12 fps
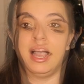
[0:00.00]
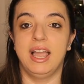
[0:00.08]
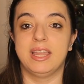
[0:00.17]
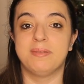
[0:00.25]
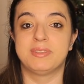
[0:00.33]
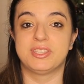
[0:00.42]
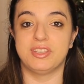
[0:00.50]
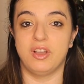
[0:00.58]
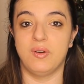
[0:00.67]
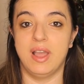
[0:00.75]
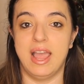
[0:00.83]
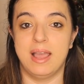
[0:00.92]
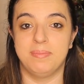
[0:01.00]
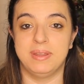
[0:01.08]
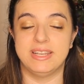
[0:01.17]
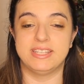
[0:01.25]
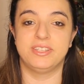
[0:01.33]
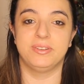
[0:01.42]
I am so
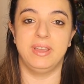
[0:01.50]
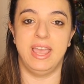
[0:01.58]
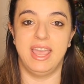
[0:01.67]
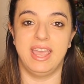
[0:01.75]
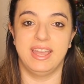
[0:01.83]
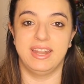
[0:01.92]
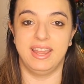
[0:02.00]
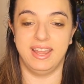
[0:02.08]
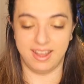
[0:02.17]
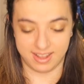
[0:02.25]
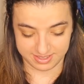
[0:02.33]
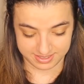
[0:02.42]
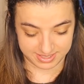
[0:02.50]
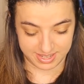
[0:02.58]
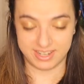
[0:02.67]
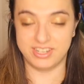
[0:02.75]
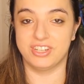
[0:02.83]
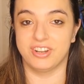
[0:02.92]
happy to add a
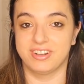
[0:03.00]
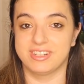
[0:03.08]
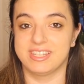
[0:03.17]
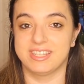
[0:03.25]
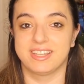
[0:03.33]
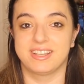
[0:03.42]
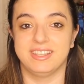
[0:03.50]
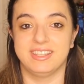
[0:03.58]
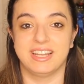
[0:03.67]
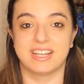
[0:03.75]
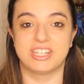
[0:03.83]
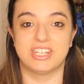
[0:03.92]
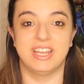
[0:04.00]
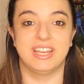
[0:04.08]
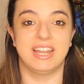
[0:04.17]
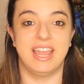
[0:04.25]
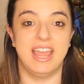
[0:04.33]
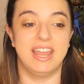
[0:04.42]
holiday shirt to the
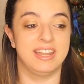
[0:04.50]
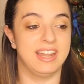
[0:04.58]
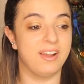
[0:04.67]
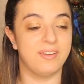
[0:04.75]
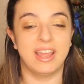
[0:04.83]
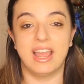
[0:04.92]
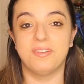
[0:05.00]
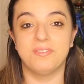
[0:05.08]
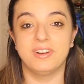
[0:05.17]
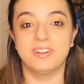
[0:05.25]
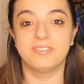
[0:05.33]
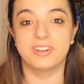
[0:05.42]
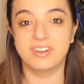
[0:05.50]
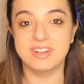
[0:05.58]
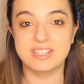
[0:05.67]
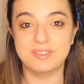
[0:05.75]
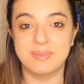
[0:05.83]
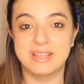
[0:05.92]
collection, and now I have one for
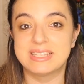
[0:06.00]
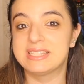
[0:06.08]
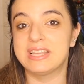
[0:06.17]
Christmas.